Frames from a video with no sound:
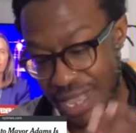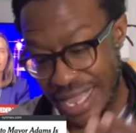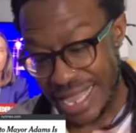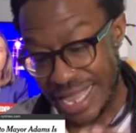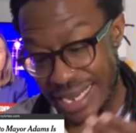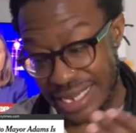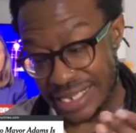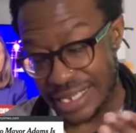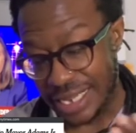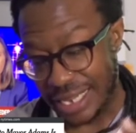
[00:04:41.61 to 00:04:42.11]

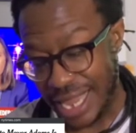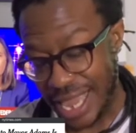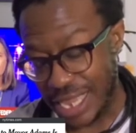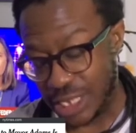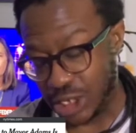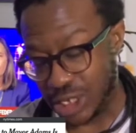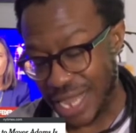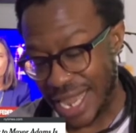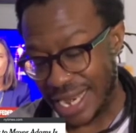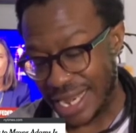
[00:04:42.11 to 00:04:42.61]
it is
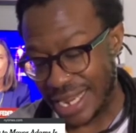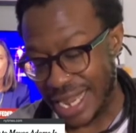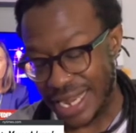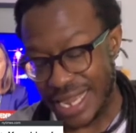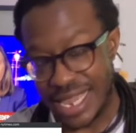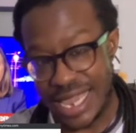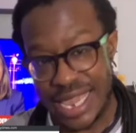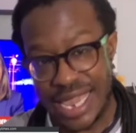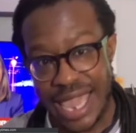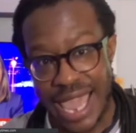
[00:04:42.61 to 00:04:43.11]
alleged that
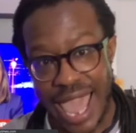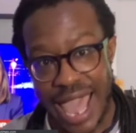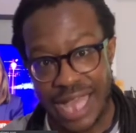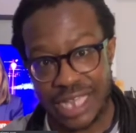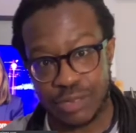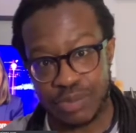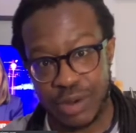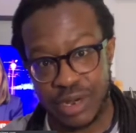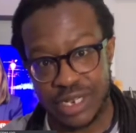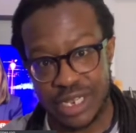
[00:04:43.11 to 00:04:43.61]
he
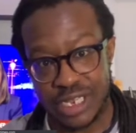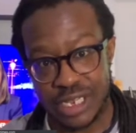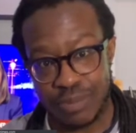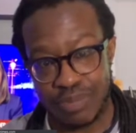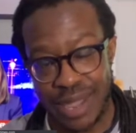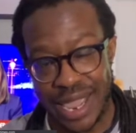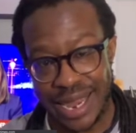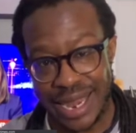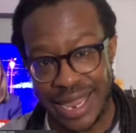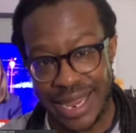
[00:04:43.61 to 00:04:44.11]
has
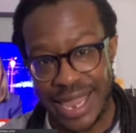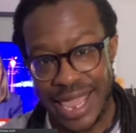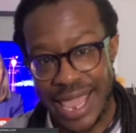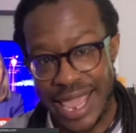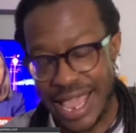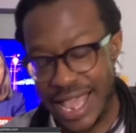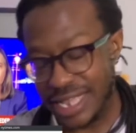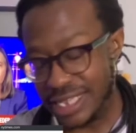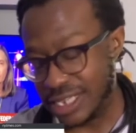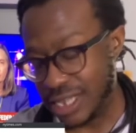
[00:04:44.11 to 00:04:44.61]
participated
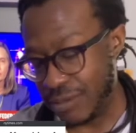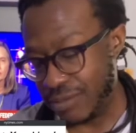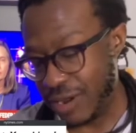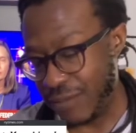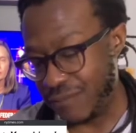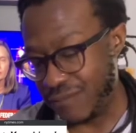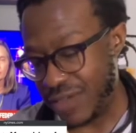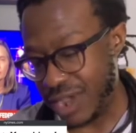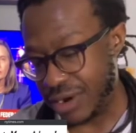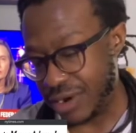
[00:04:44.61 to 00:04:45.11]
in some
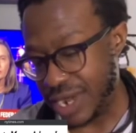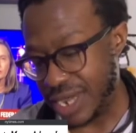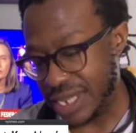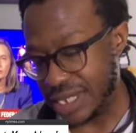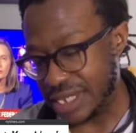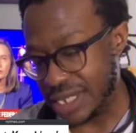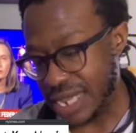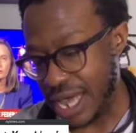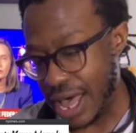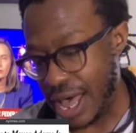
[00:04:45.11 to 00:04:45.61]

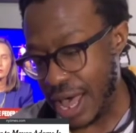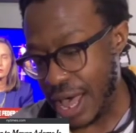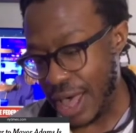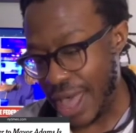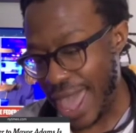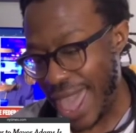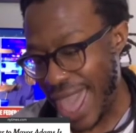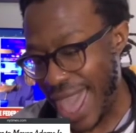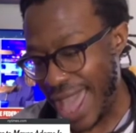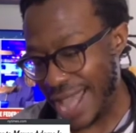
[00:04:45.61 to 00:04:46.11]
nefarious
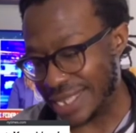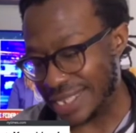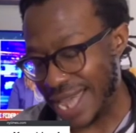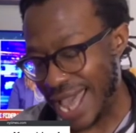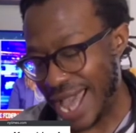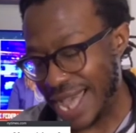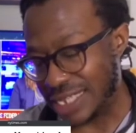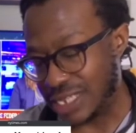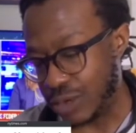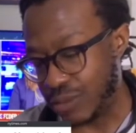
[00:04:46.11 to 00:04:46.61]
acts
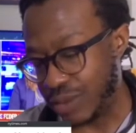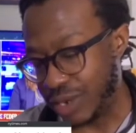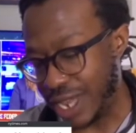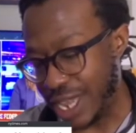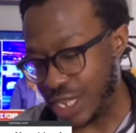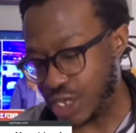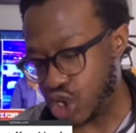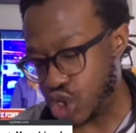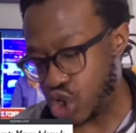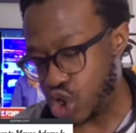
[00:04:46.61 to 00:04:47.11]
as it
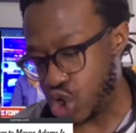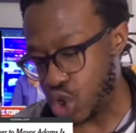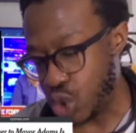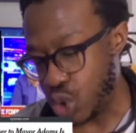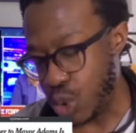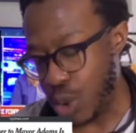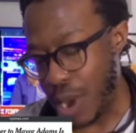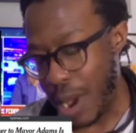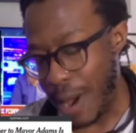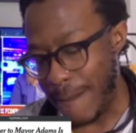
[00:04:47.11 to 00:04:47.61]
relates
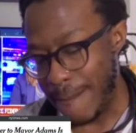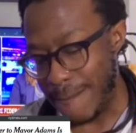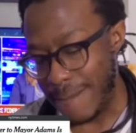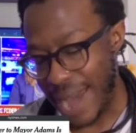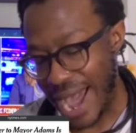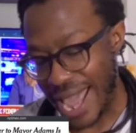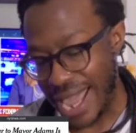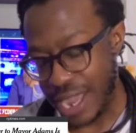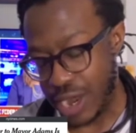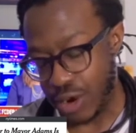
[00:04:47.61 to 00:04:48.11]
to
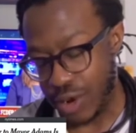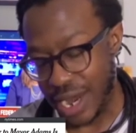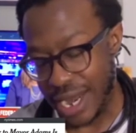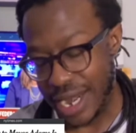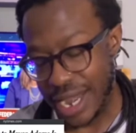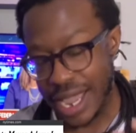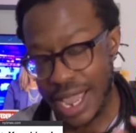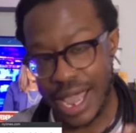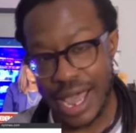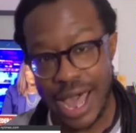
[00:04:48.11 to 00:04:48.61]

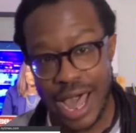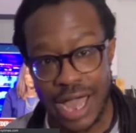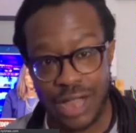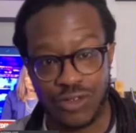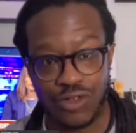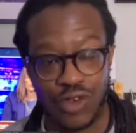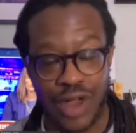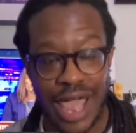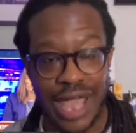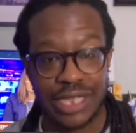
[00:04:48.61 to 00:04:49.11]
migrant
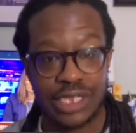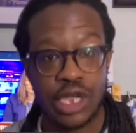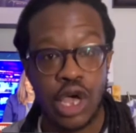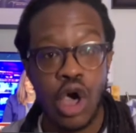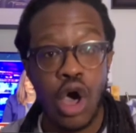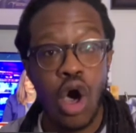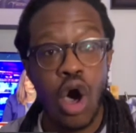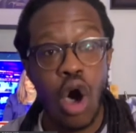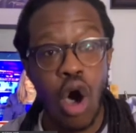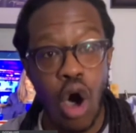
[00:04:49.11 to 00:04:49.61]
contracts.
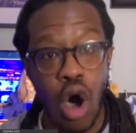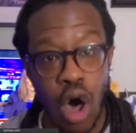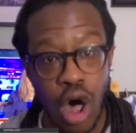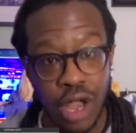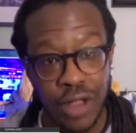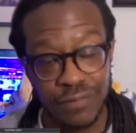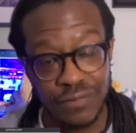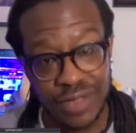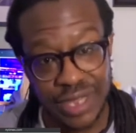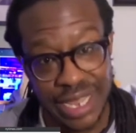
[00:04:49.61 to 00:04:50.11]

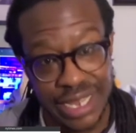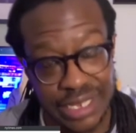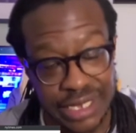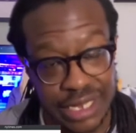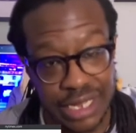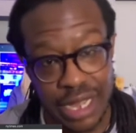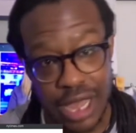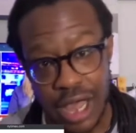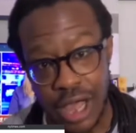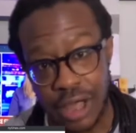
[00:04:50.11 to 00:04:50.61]
All of this
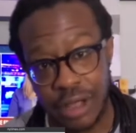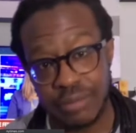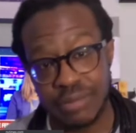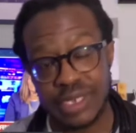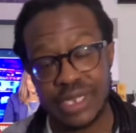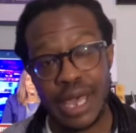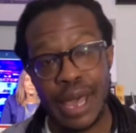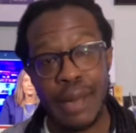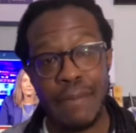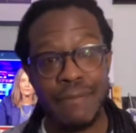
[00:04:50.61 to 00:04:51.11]
comes
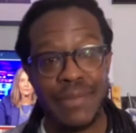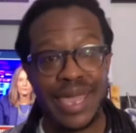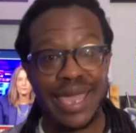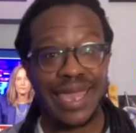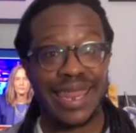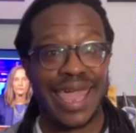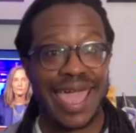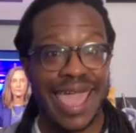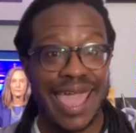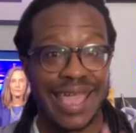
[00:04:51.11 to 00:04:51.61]

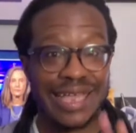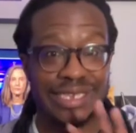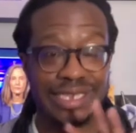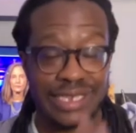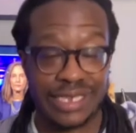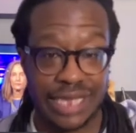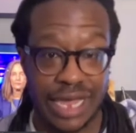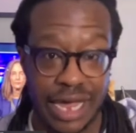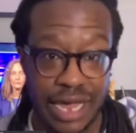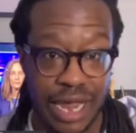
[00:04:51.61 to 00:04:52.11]
amid a
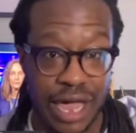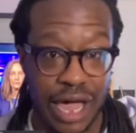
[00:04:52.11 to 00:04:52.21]
son